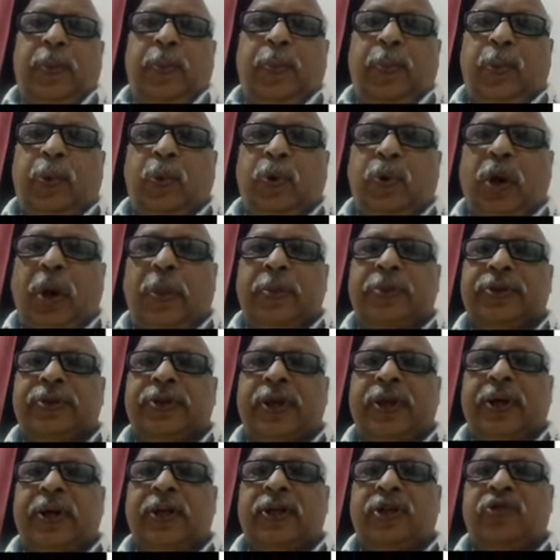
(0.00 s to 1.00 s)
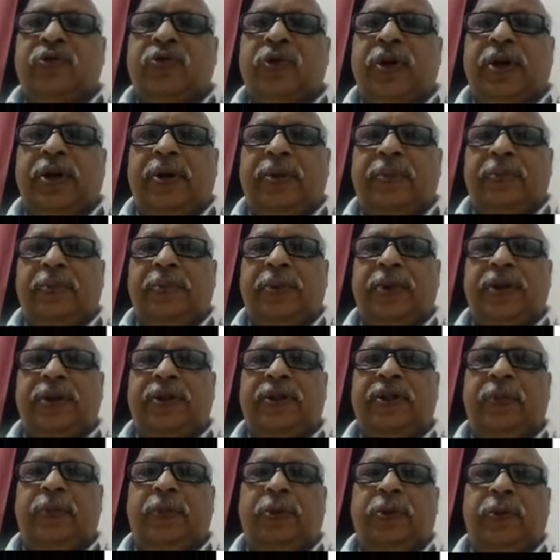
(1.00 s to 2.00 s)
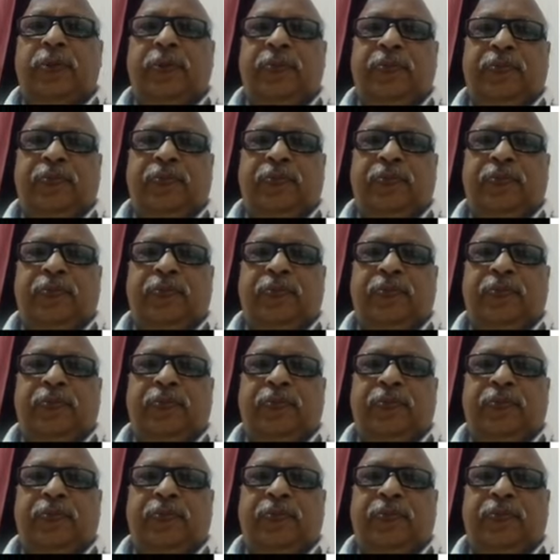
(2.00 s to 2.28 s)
Program status word PSW.